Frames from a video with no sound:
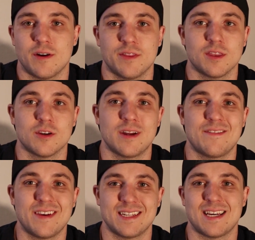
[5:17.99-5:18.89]
I think they're
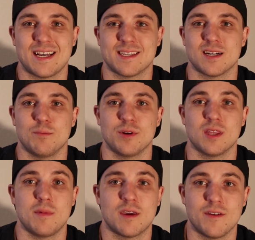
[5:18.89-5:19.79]
a fantastic
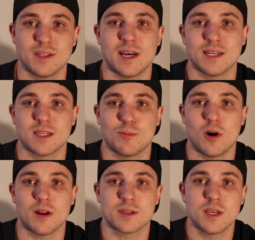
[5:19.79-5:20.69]
company. They make fantastic
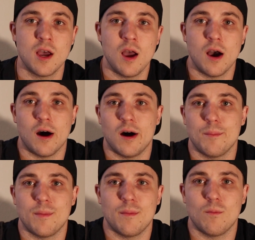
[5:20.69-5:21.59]
products.
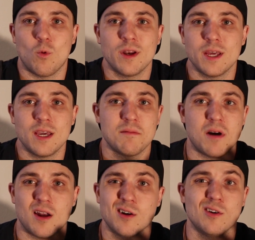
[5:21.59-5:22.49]
One
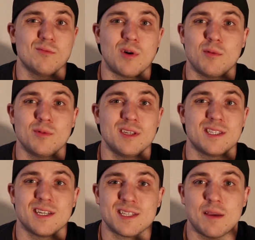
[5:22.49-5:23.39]
day, I don't know, probably
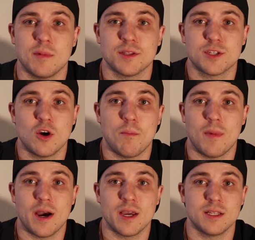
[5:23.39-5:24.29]
6-8 months ago,
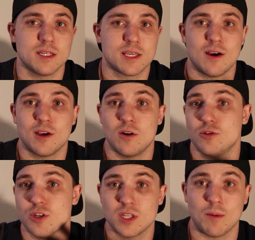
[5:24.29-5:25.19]
my discount
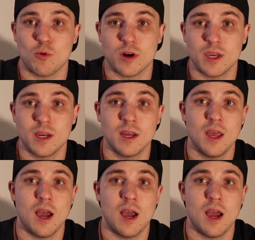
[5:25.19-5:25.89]
code just stopped working.